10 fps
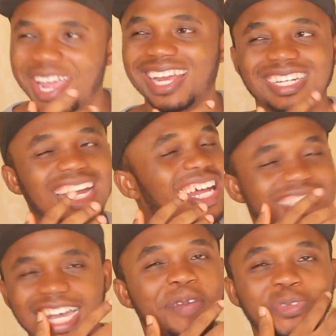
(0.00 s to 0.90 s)
man, now
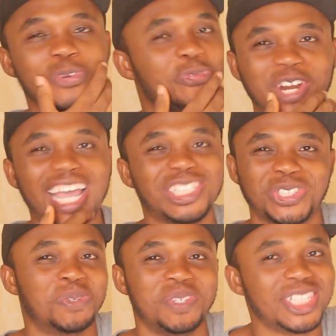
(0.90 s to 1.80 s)
time to flange
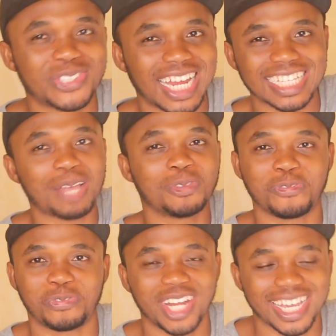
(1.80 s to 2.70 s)
your videos and time to
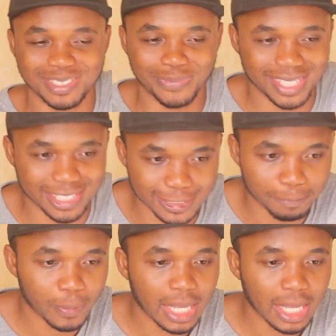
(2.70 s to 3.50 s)
flex with this.